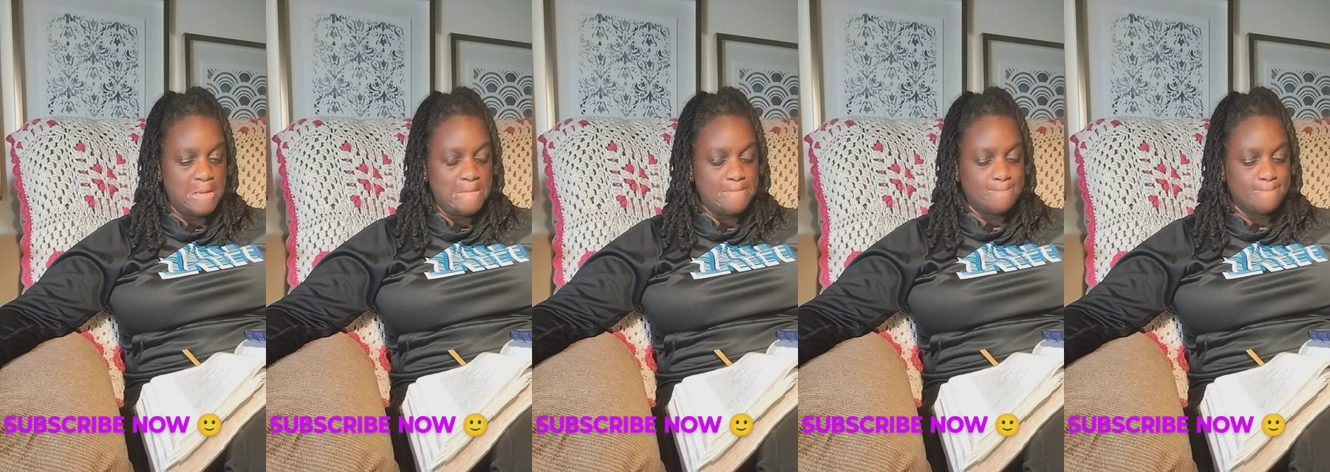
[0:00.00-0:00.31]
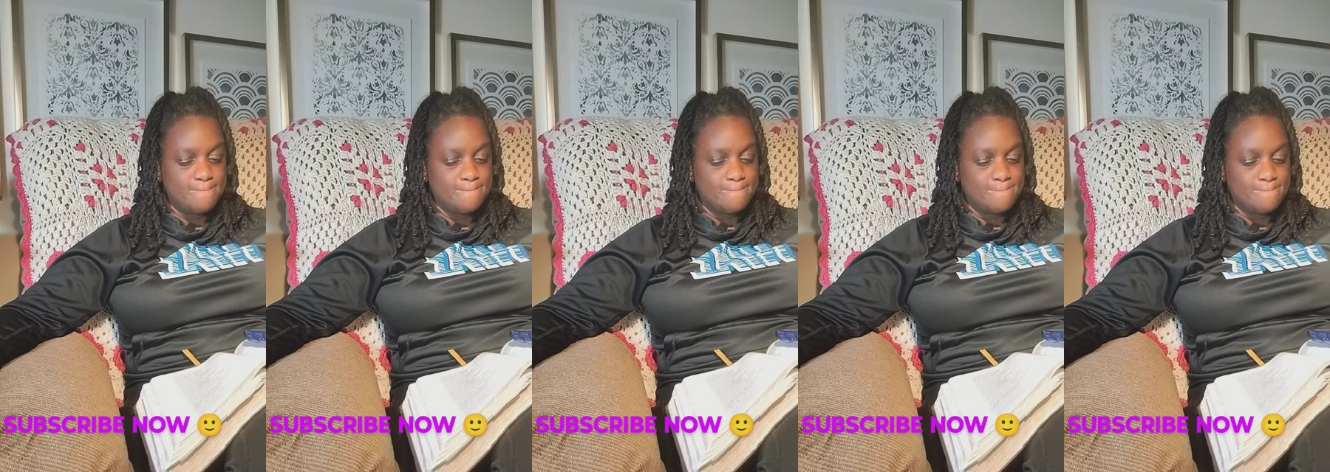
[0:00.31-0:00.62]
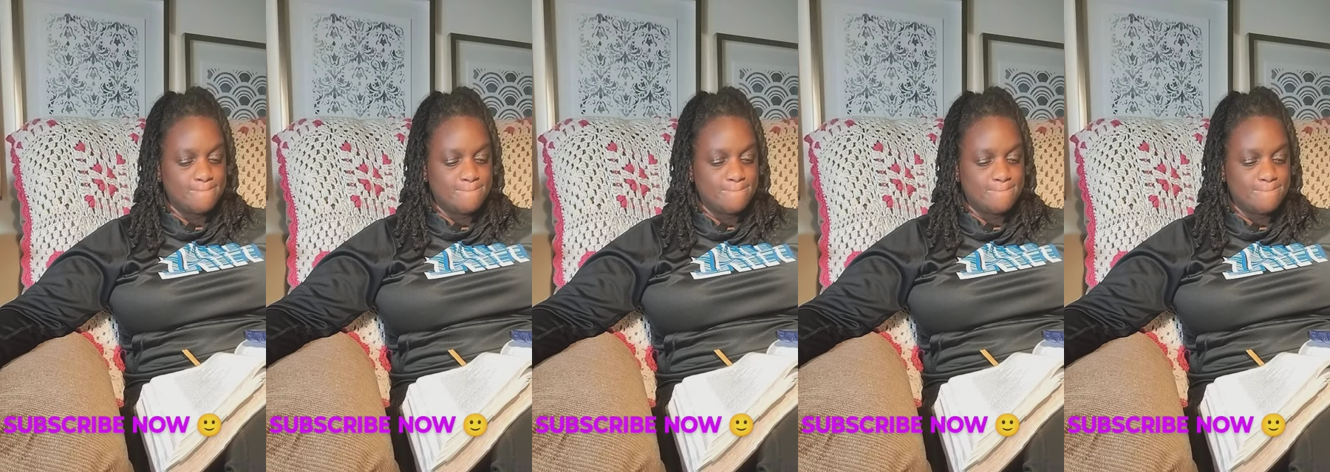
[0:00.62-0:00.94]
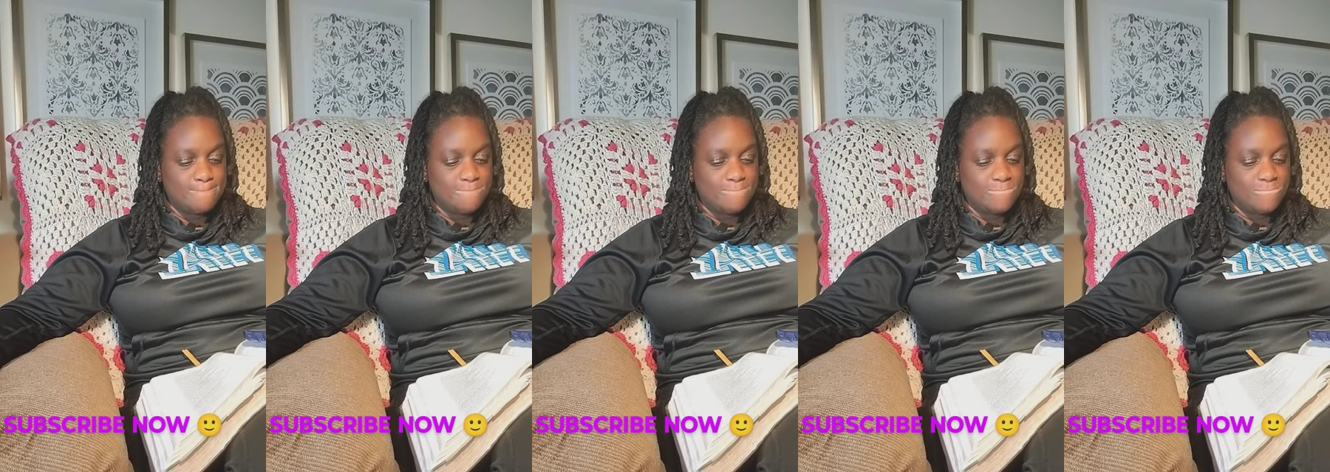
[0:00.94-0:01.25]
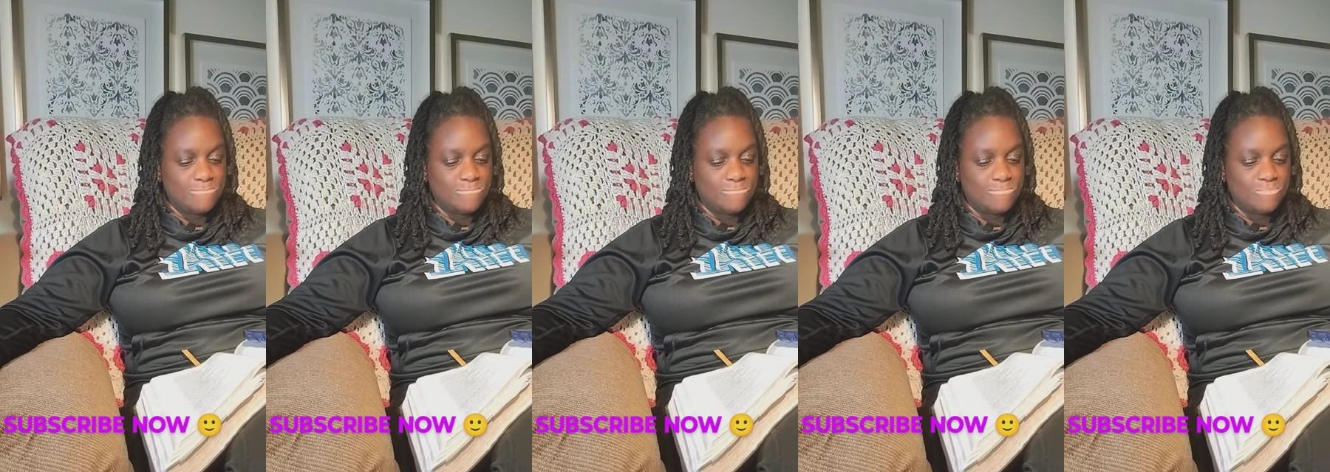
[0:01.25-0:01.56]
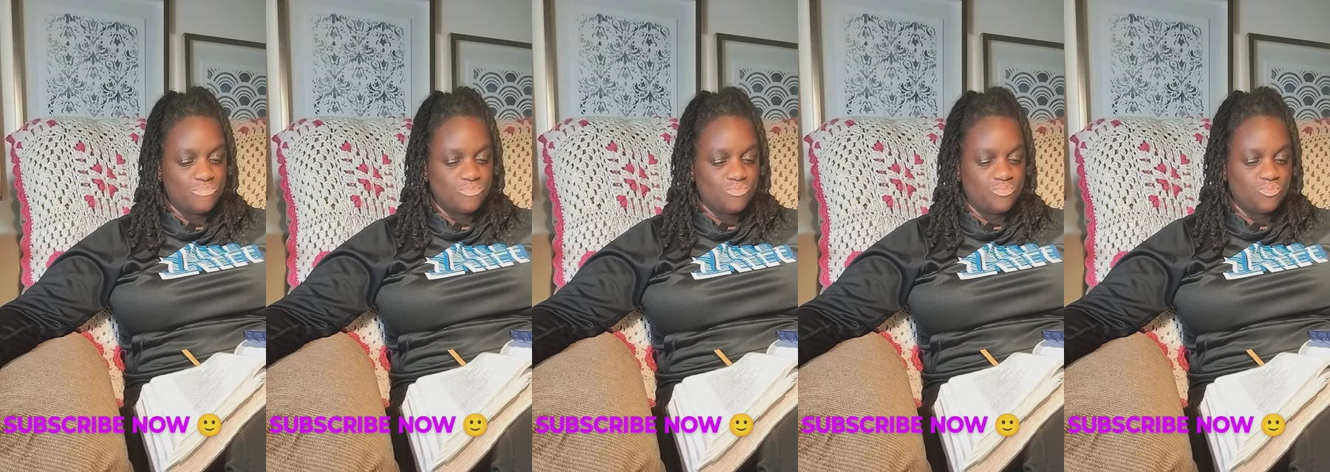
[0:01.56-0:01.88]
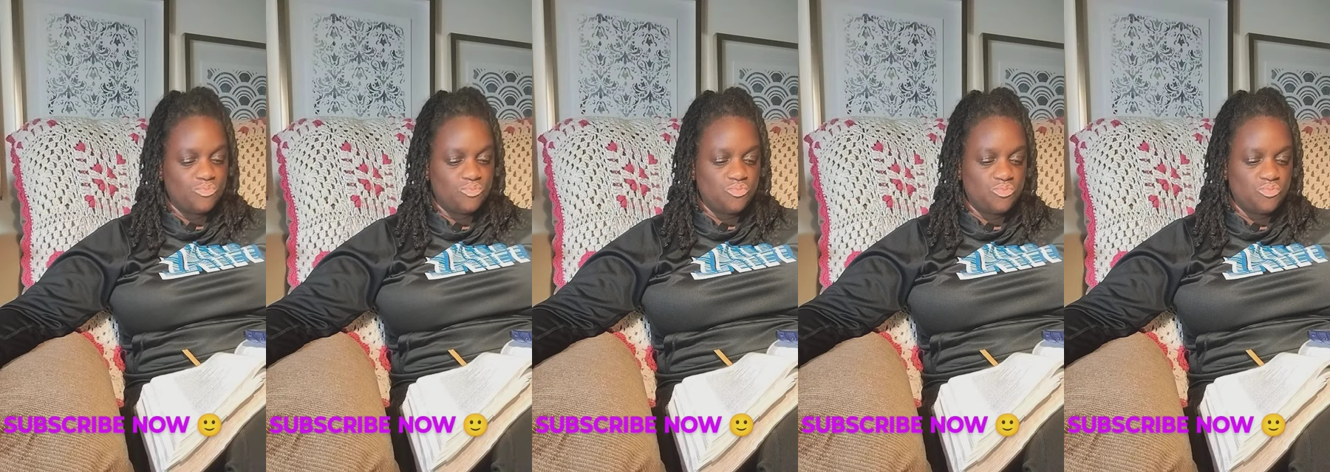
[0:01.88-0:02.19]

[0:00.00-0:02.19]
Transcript: (no one is talking)